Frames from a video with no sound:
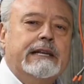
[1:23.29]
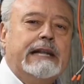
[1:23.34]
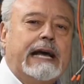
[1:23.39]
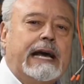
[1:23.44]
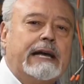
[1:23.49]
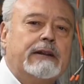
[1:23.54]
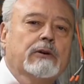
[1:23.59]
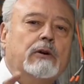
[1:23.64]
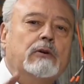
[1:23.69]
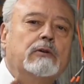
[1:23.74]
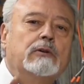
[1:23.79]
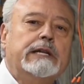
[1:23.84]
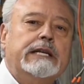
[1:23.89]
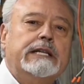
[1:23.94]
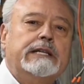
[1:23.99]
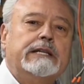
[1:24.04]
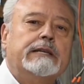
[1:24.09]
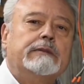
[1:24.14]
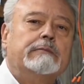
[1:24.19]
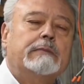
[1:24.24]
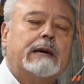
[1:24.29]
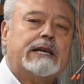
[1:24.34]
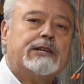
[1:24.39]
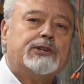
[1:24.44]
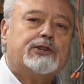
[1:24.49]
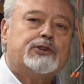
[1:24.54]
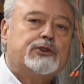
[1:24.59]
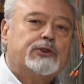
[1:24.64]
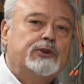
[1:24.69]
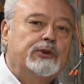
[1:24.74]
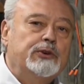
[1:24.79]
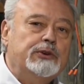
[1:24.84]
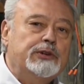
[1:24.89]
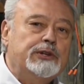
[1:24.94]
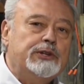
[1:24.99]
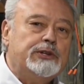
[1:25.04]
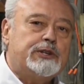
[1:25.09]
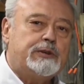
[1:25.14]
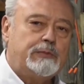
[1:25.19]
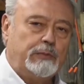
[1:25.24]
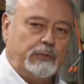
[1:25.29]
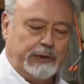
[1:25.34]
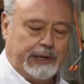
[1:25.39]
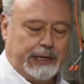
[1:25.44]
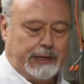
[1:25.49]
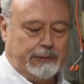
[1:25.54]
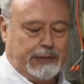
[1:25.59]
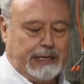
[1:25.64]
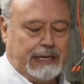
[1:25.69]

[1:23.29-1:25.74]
Not only did my students bring